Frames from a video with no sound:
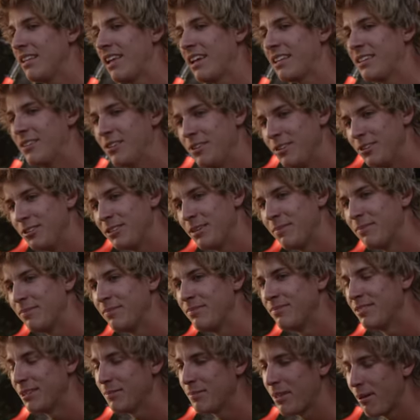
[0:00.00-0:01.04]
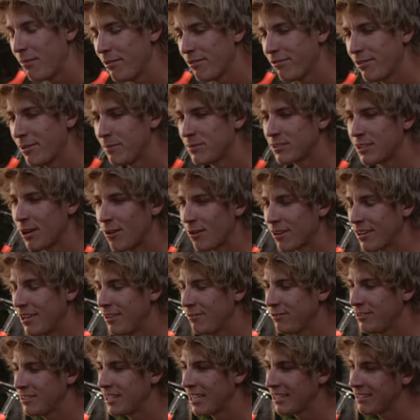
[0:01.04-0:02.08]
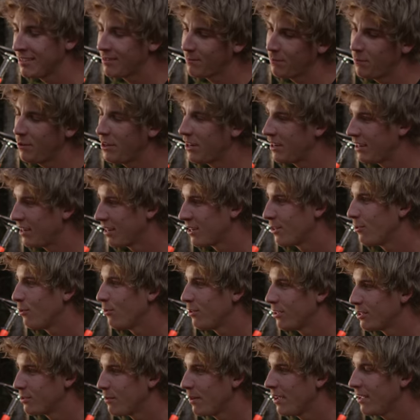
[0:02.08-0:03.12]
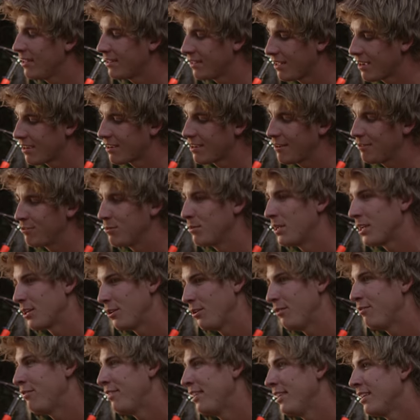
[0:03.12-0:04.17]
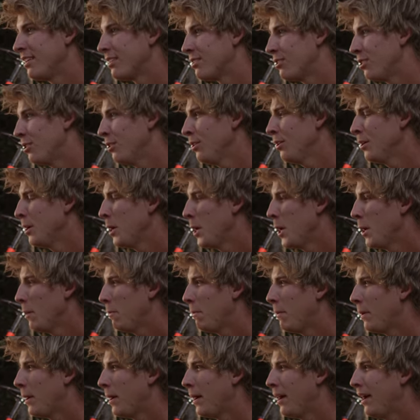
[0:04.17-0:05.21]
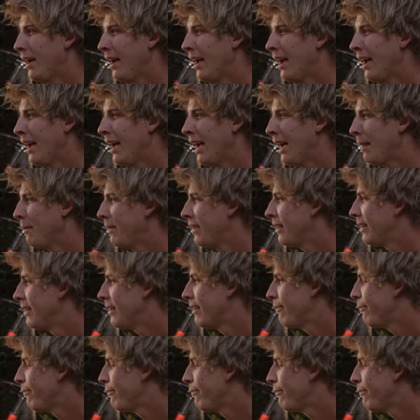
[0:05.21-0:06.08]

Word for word: like to do some some double flips down cliffs. That's pretty cool as well, and that gives me a good feeling too. But uh, I mean,